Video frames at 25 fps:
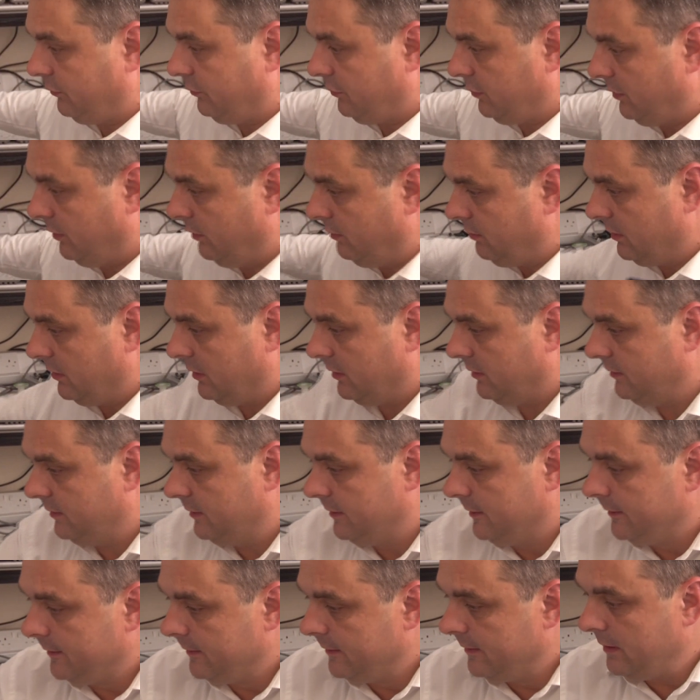show you
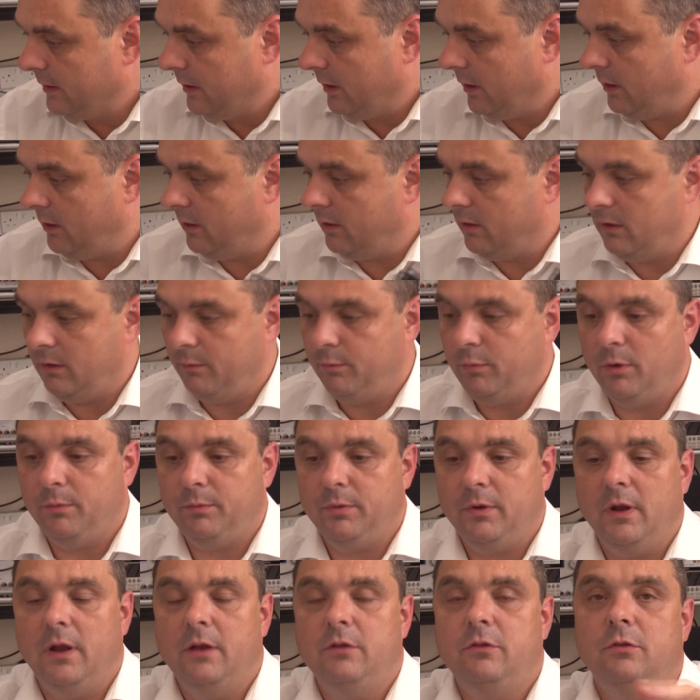a
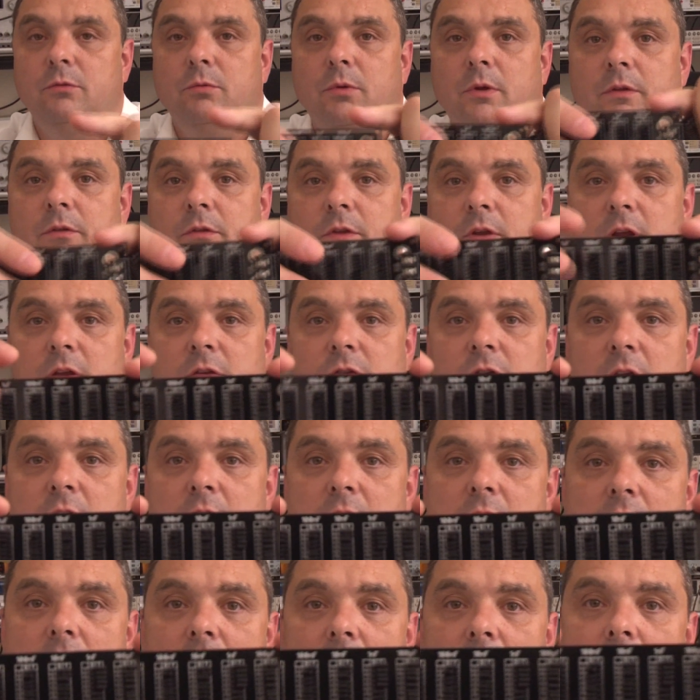populated one of these,
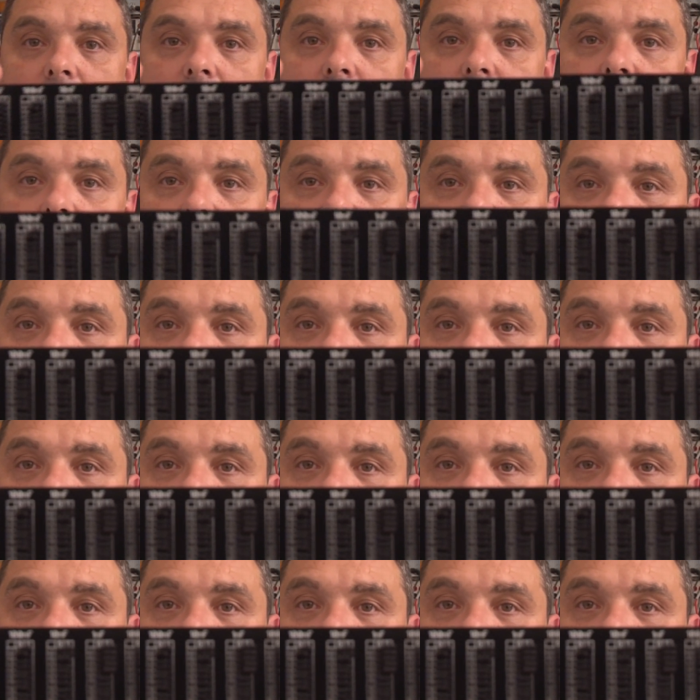a